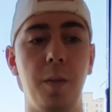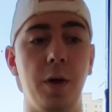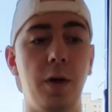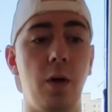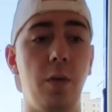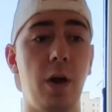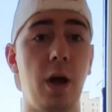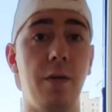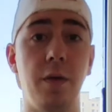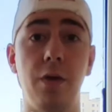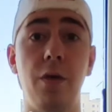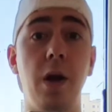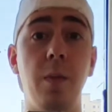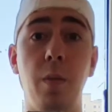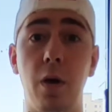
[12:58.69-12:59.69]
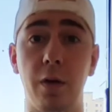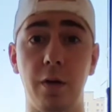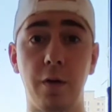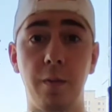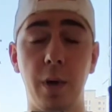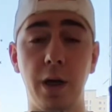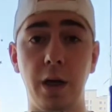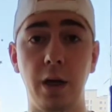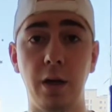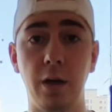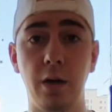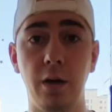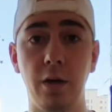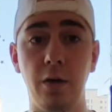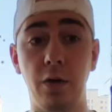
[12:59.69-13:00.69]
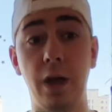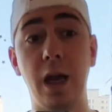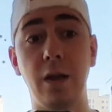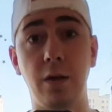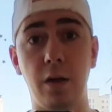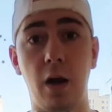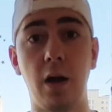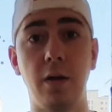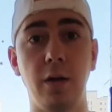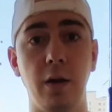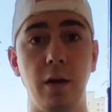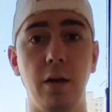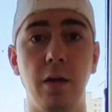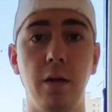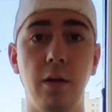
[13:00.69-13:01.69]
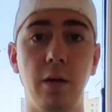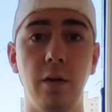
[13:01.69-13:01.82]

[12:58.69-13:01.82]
but don't have a great pot of money to get started